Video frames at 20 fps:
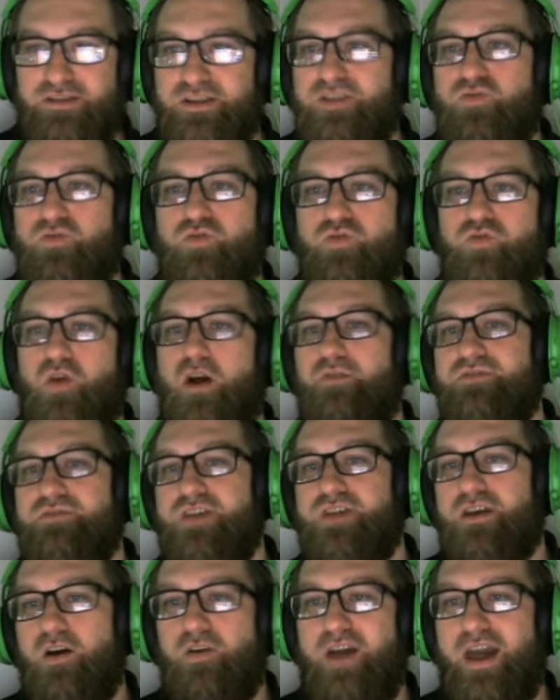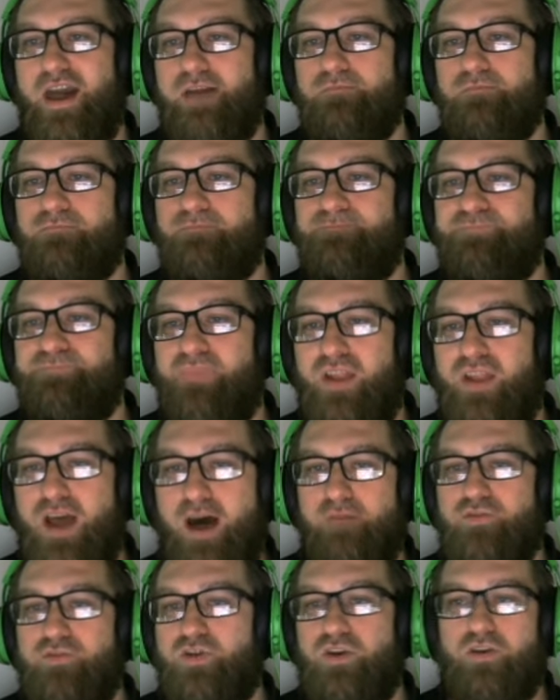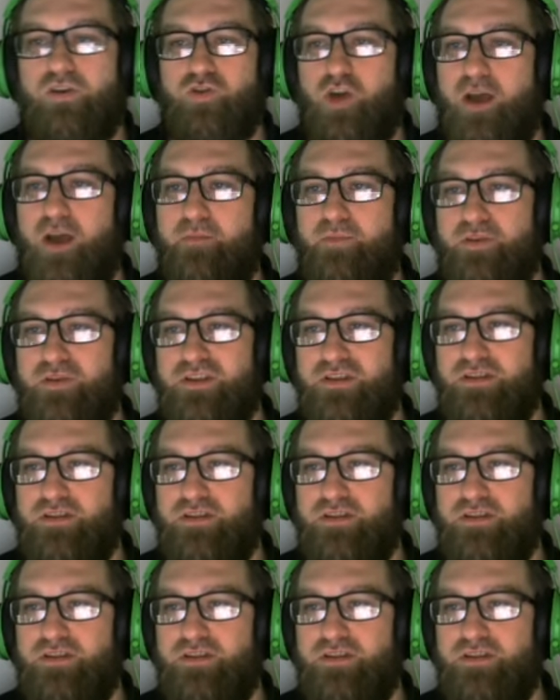This was where I was like, okay, I'm just going to try and put